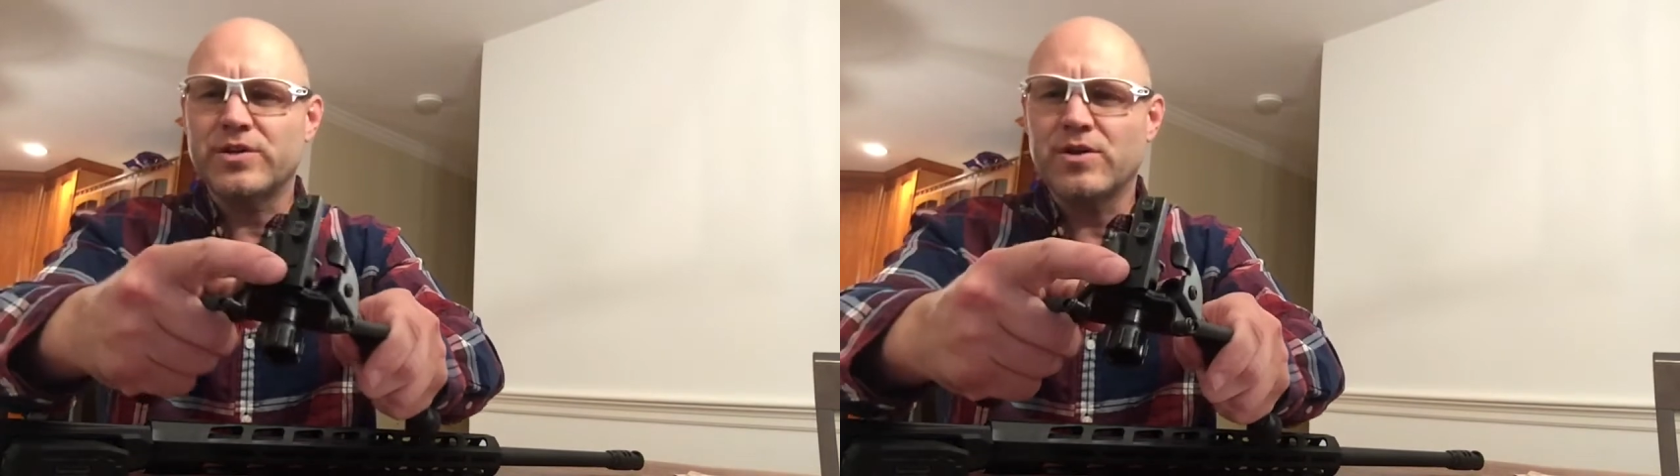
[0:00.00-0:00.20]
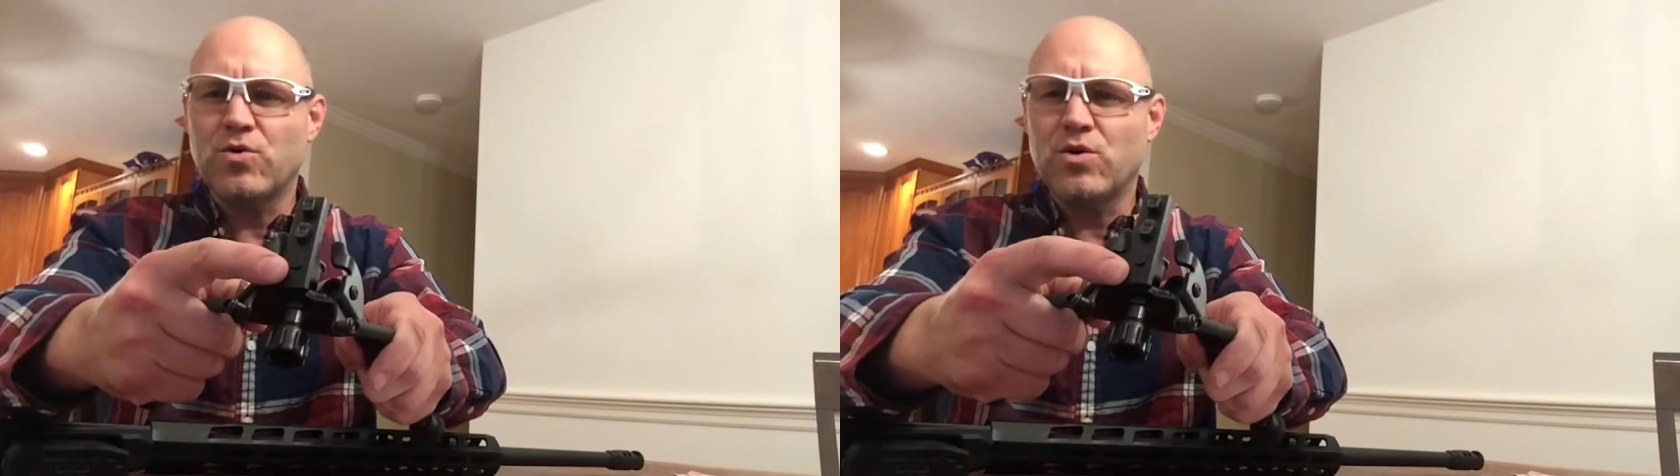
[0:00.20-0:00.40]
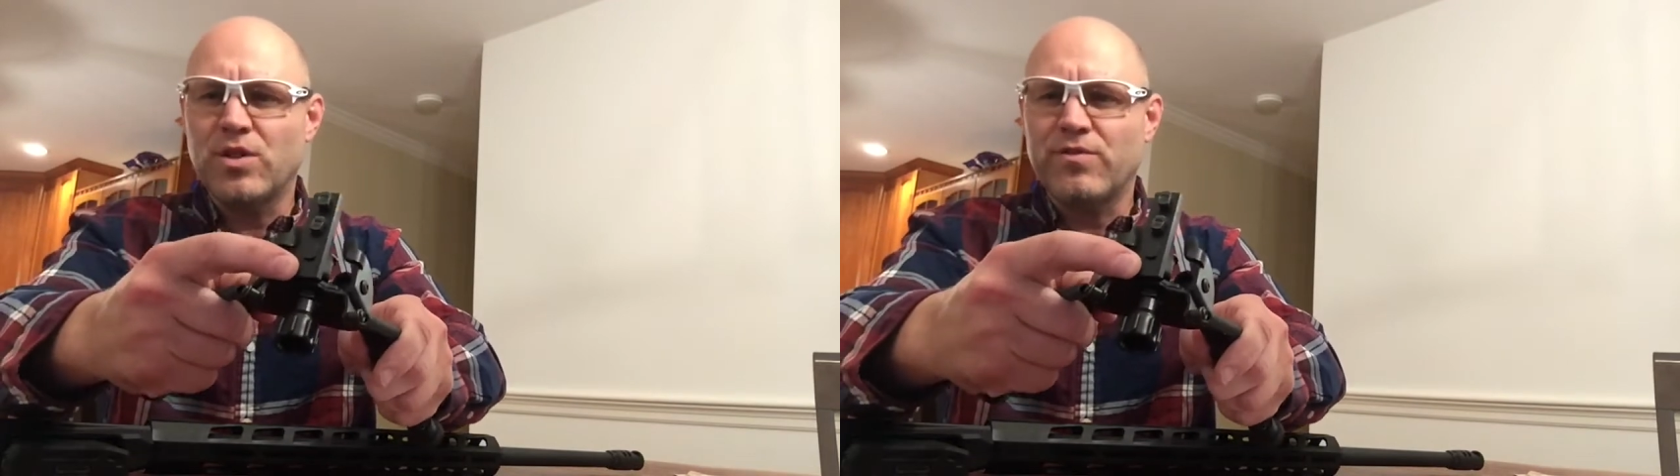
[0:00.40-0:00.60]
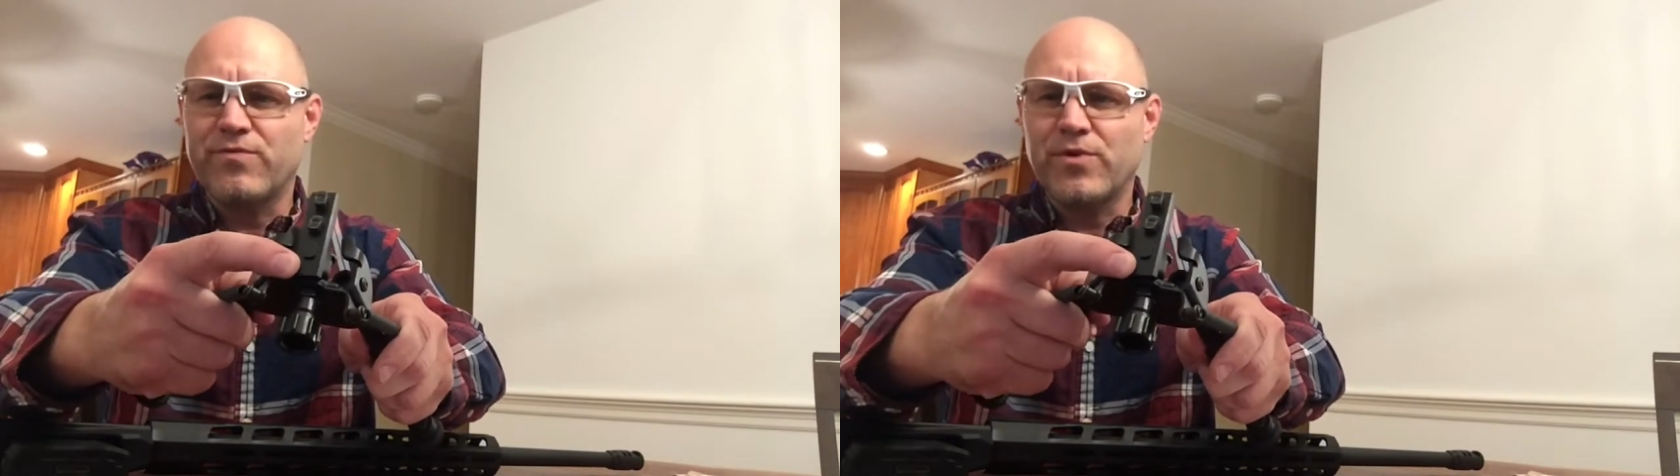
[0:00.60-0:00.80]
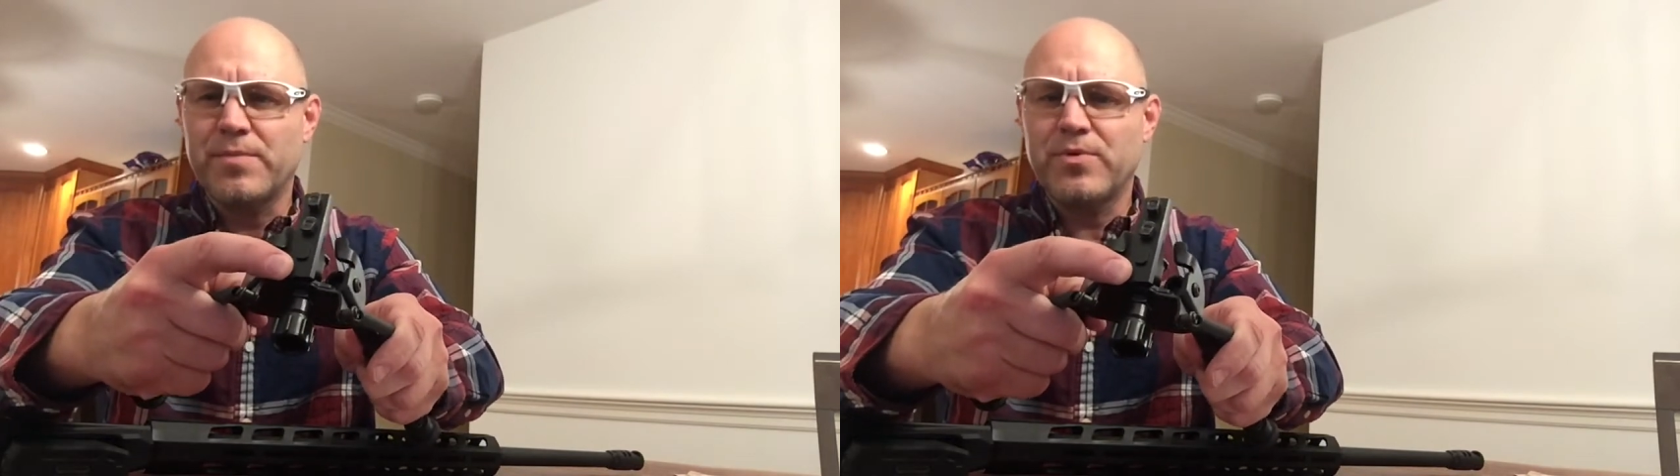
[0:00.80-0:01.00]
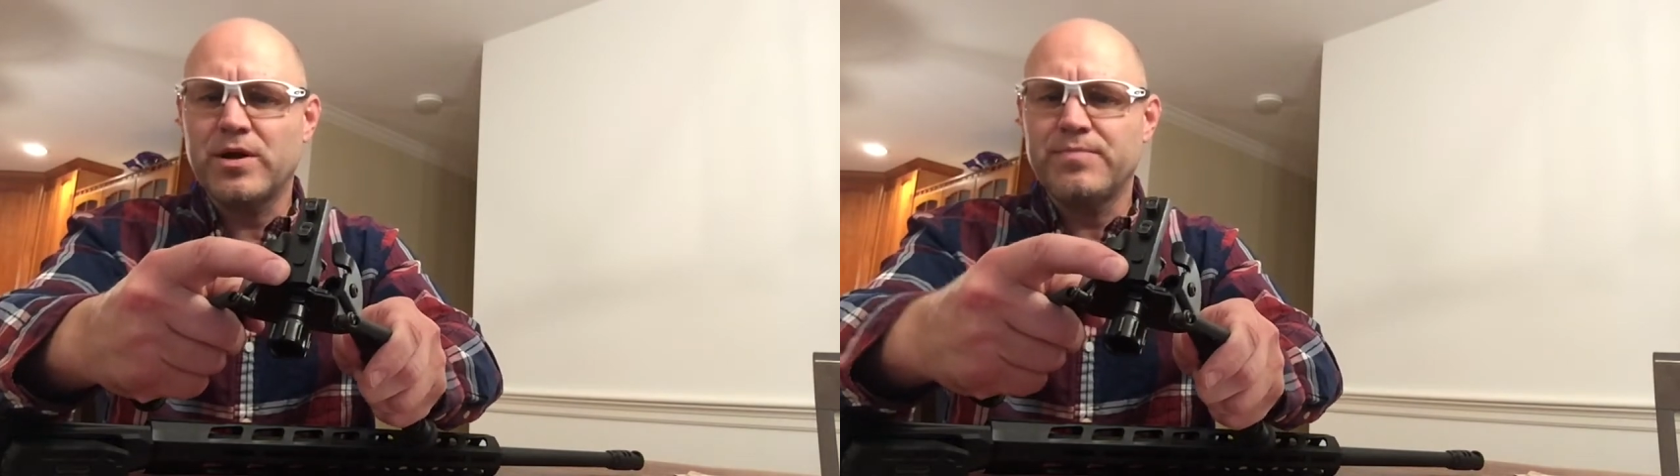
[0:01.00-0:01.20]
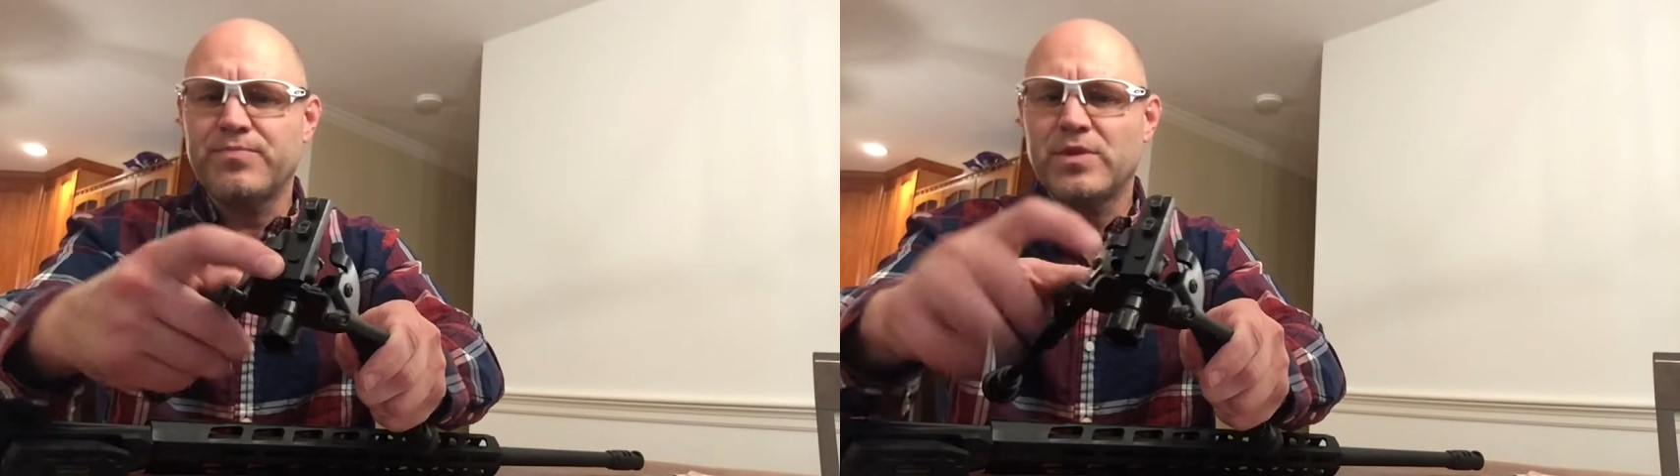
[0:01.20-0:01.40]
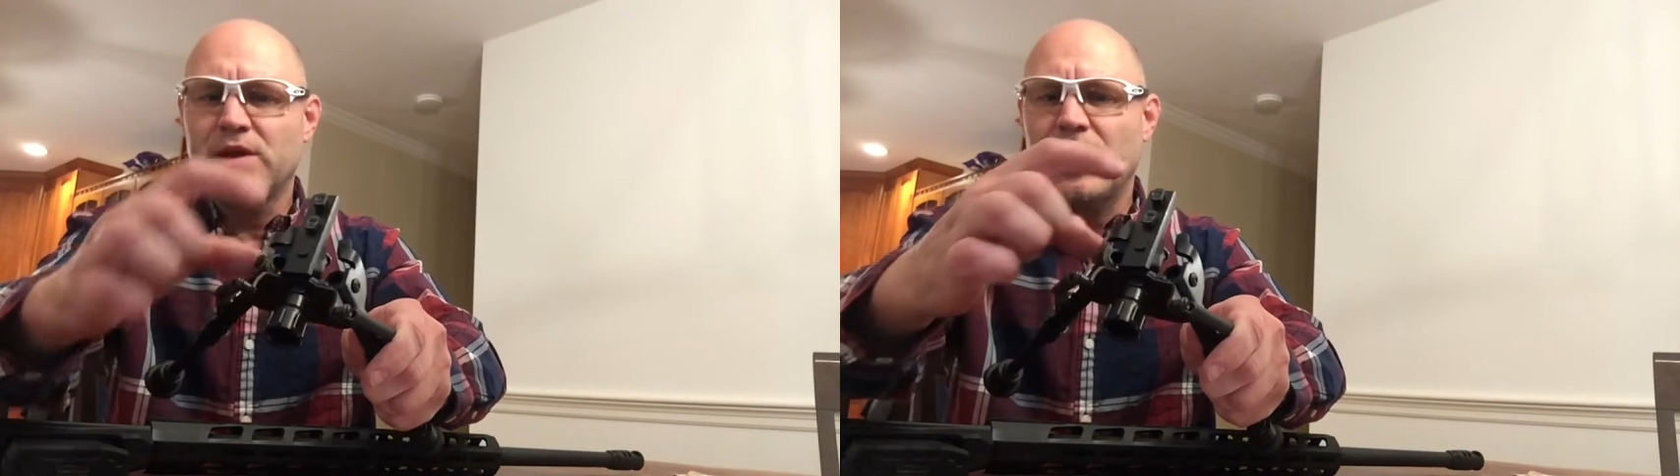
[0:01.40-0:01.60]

to go on the front part,